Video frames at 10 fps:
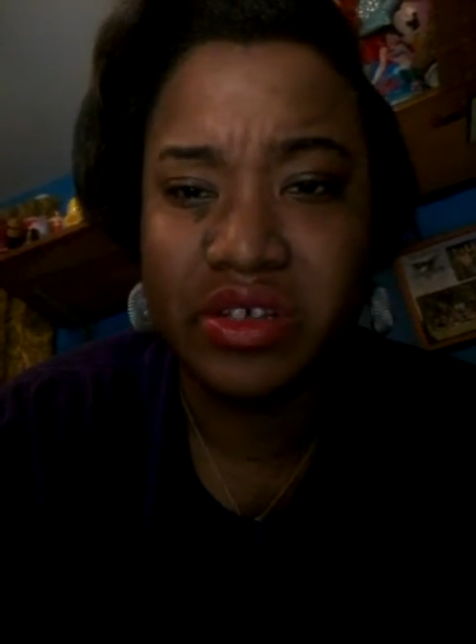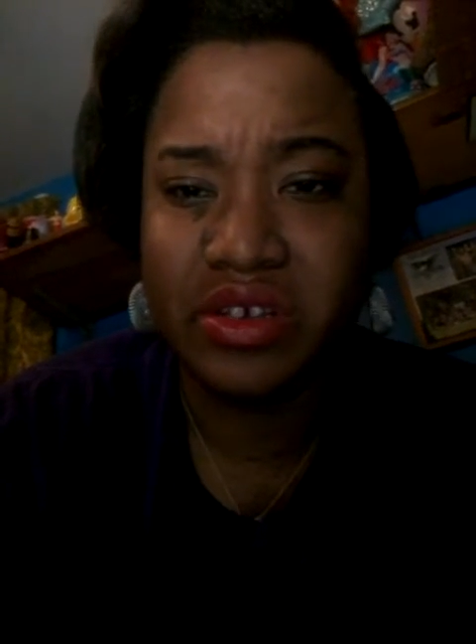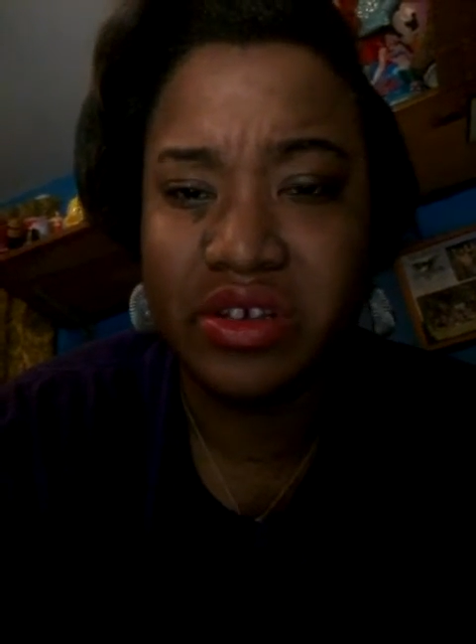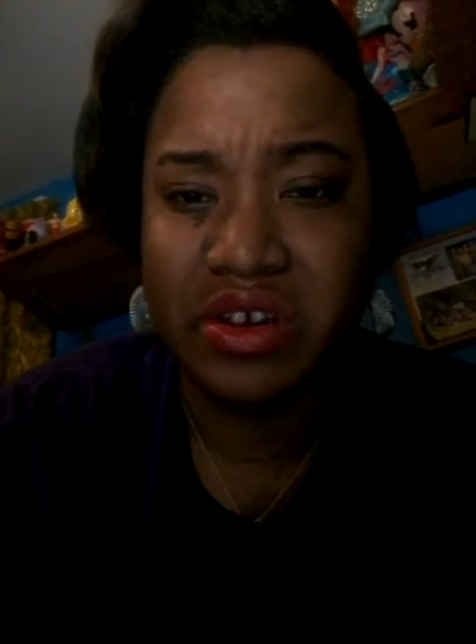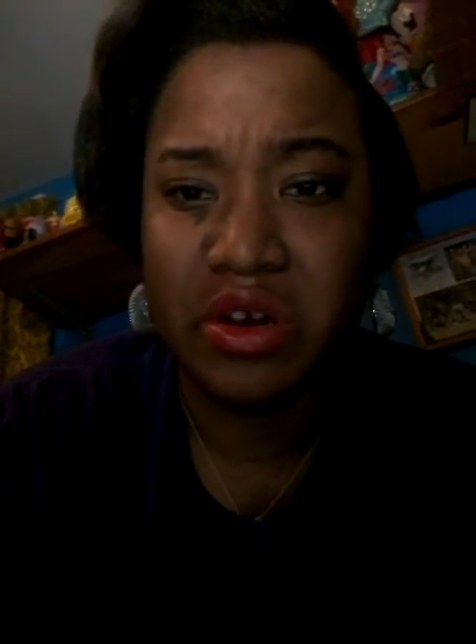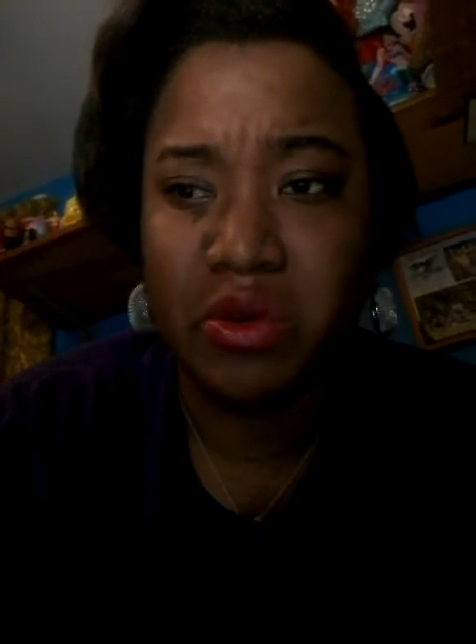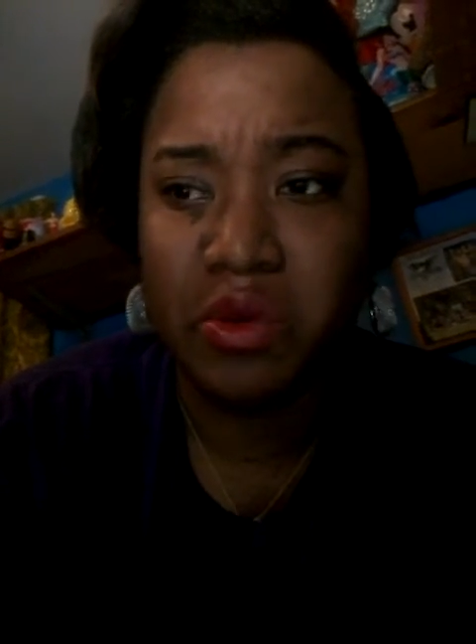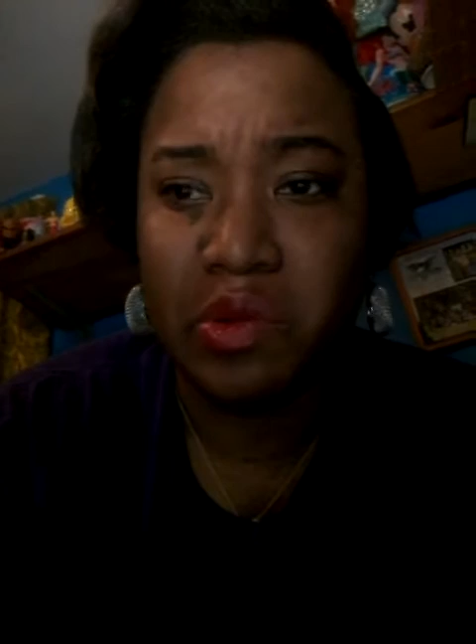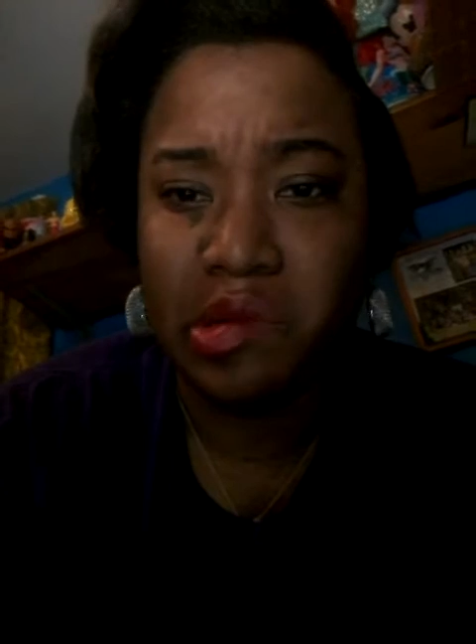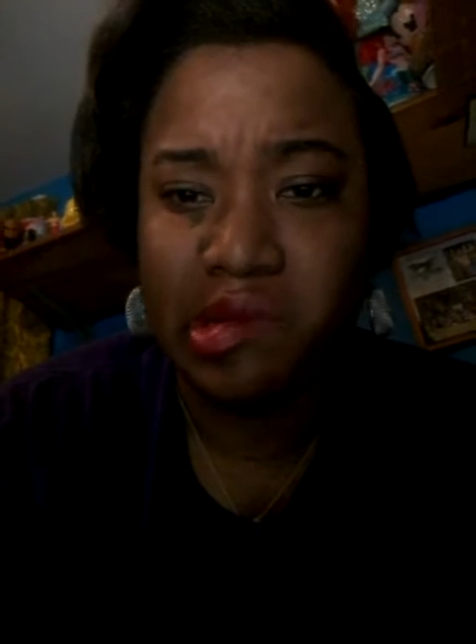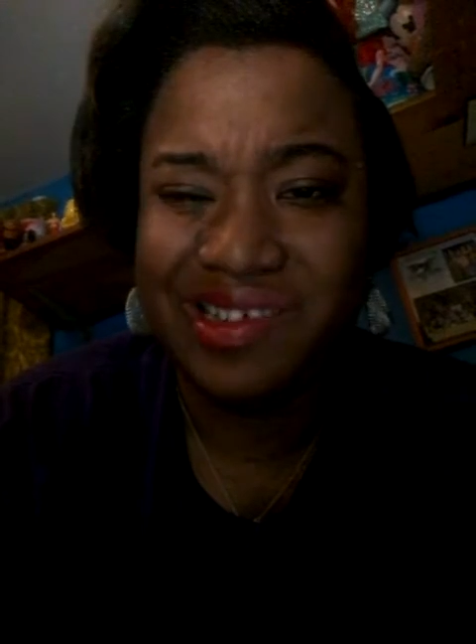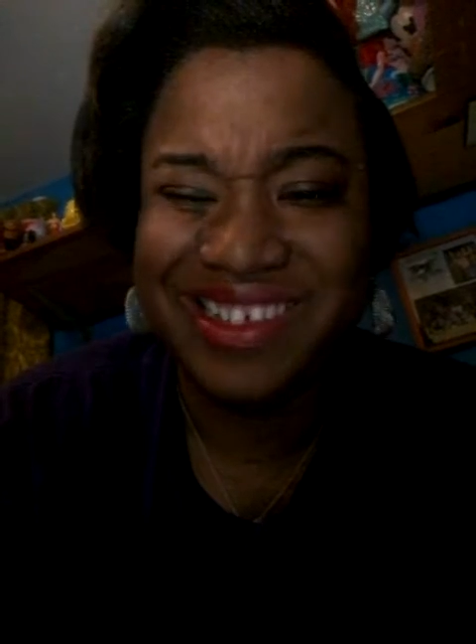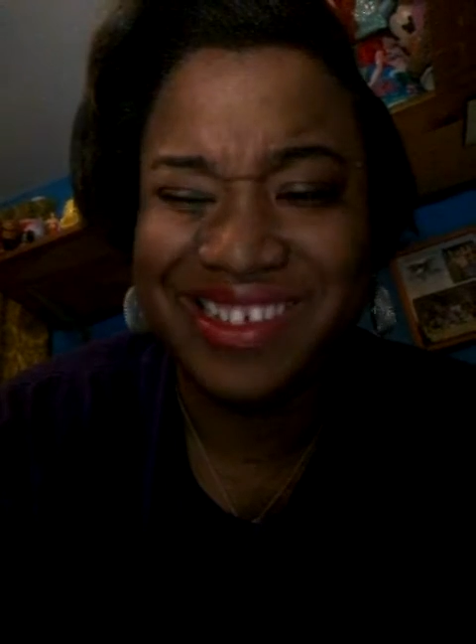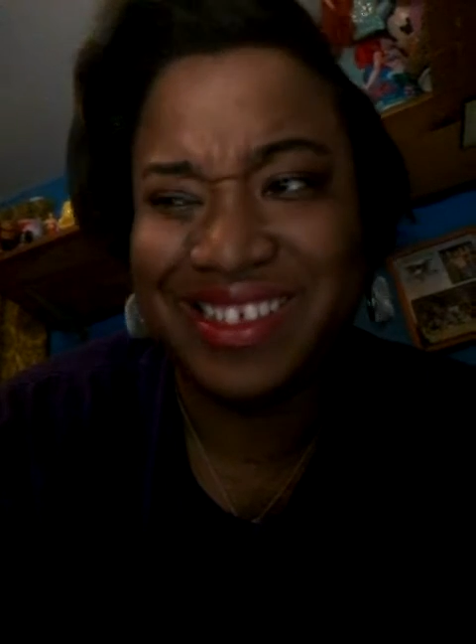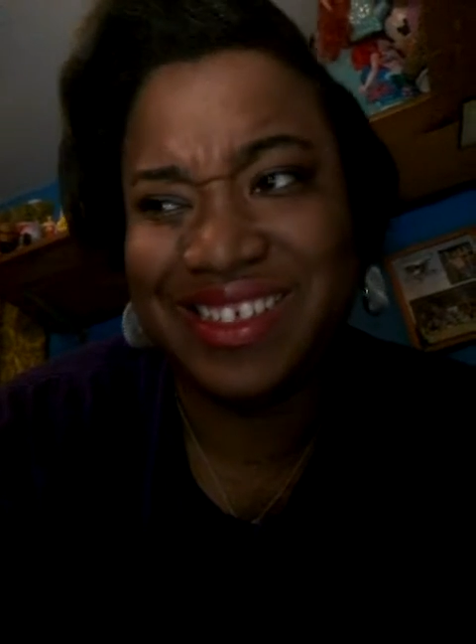you know,
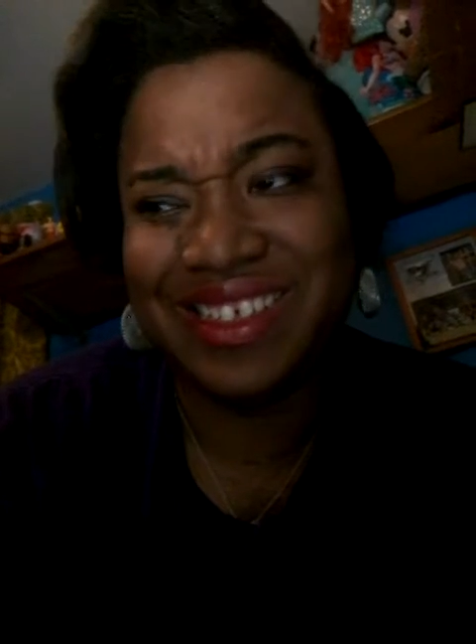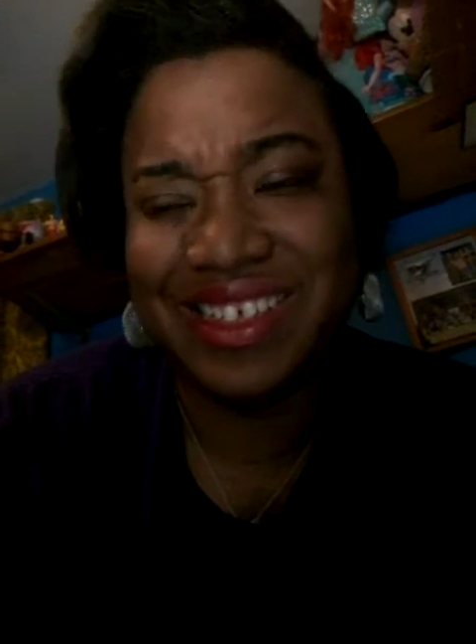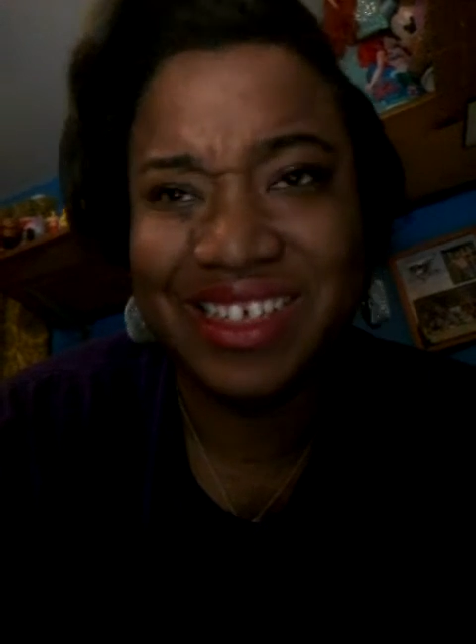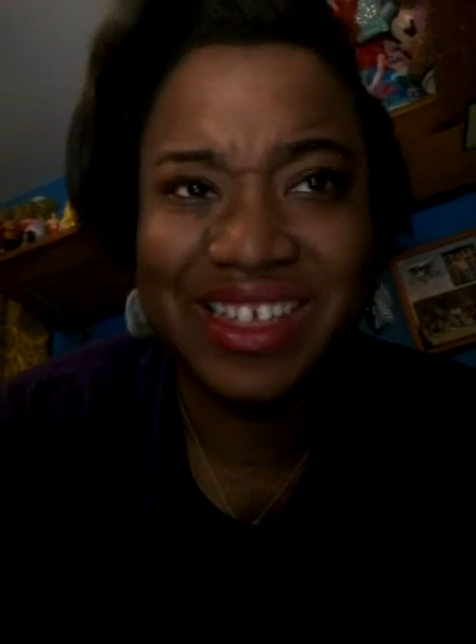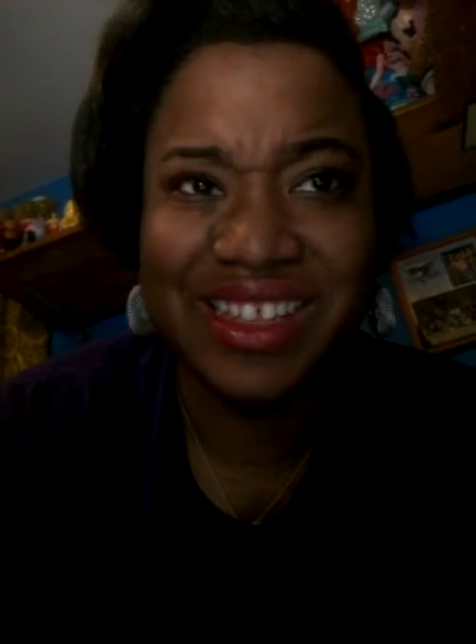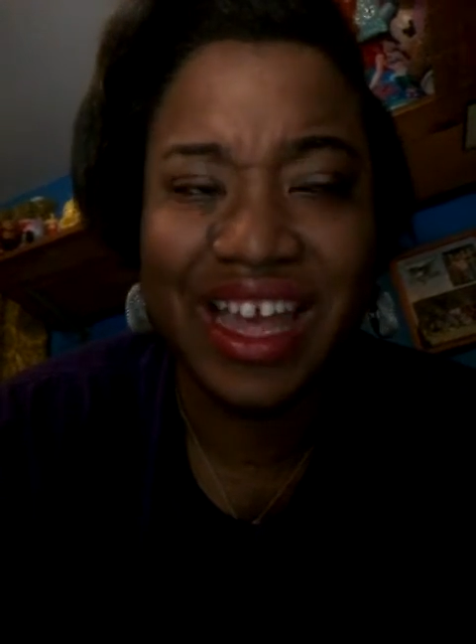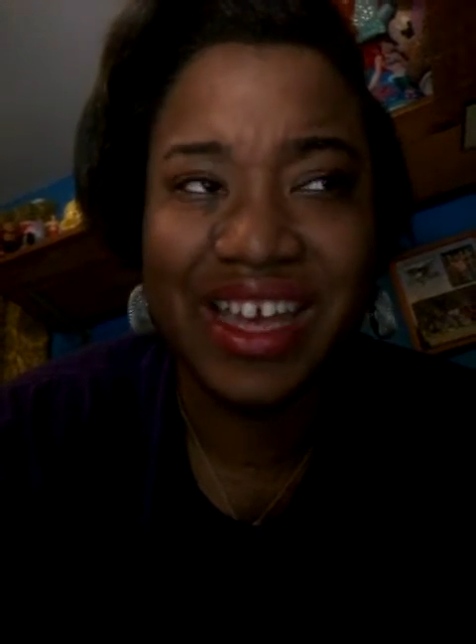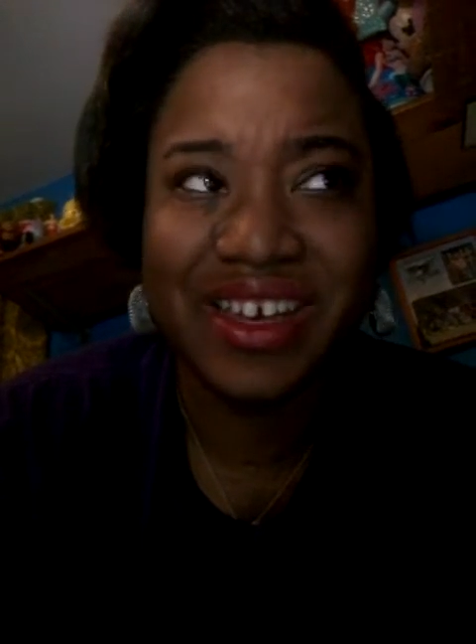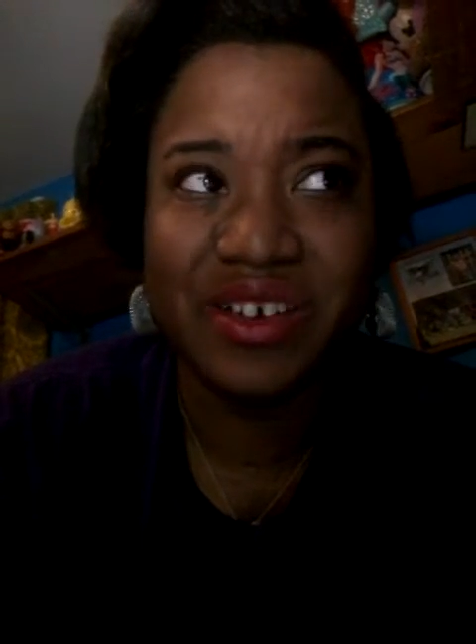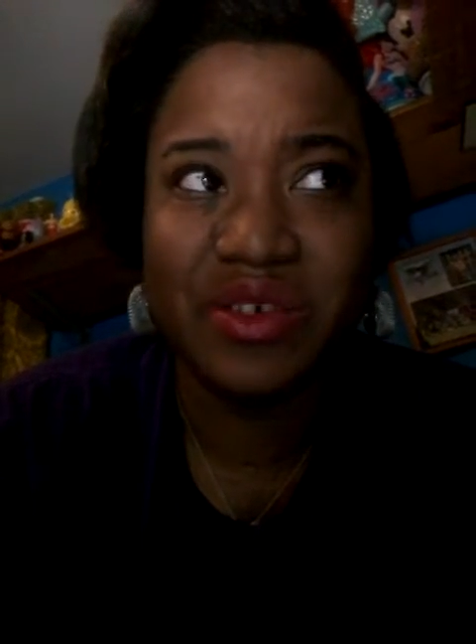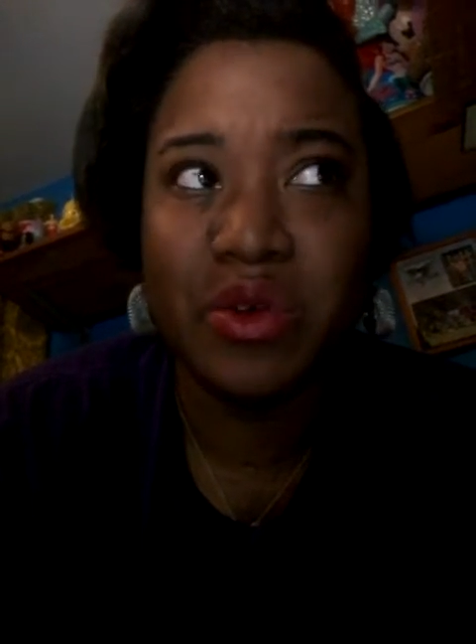like,